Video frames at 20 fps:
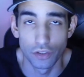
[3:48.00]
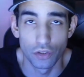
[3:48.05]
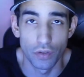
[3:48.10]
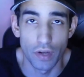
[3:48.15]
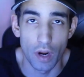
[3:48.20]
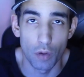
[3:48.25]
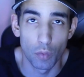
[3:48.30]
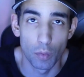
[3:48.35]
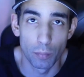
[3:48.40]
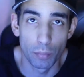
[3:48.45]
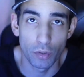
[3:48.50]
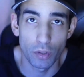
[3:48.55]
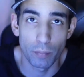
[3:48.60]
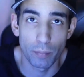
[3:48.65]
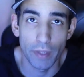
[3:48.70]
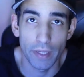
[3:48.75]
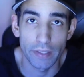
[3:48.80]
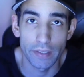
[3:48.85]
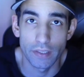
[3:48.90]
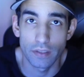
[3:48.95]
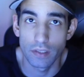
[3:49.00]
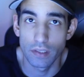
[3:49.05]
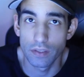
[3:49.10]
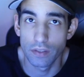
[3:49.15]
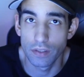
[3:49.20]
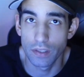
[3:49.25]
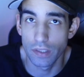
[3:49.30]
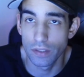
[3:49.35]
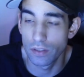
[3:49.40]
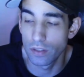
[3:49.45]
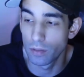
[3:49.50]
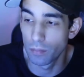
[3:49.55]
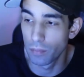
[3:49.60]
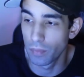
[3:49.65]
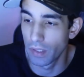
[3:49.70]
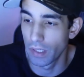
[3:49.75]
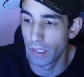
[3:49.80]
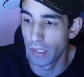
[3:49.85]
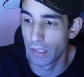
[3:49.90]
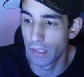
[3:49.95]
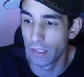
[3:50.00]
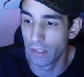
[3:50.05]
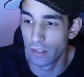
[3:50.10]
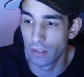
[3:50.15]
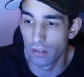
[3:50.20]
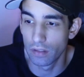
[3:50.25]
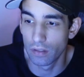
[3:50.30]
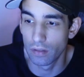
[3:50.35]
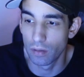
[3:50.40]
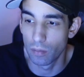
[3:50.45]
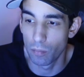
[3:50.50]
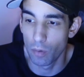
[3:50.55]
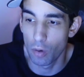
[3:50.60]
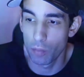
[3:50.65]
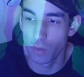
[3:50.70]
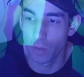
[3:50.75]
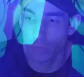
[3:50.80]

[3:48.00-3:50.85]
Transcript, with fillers: now we're booted back into the system and the moment of